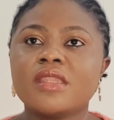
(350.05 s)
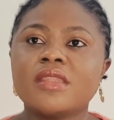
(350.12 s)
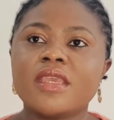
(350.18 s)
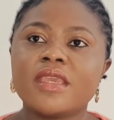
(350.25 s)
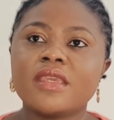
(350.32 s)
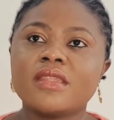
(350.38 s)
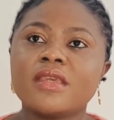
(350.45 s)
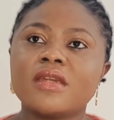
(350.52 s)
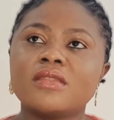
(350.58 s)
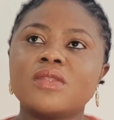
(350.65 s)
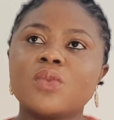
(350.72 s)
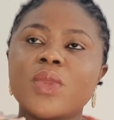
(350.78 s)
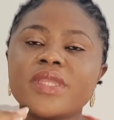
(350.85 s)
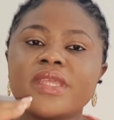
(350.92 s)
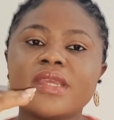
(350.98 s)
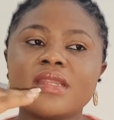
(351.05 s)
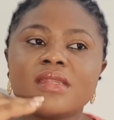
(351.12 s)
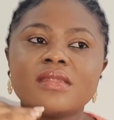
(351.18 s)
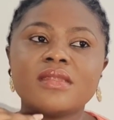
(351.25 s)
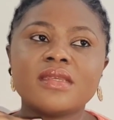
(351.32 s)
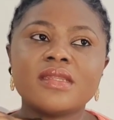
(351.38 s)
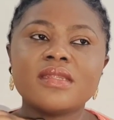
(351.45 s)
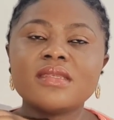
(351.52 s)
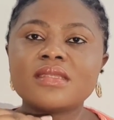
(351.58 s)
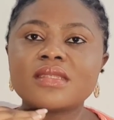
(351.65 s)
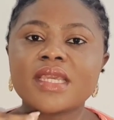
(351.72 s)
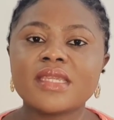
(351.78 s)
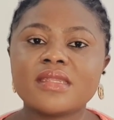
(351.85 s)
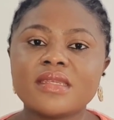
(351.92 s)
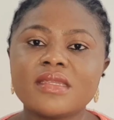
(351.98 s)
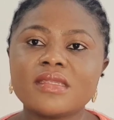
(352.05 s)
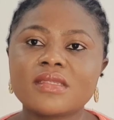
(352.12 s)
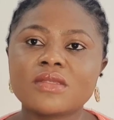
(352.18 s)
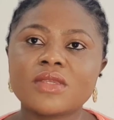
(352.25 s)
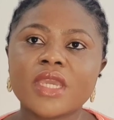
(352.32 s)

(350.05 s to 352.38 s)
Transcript: the way they listed it,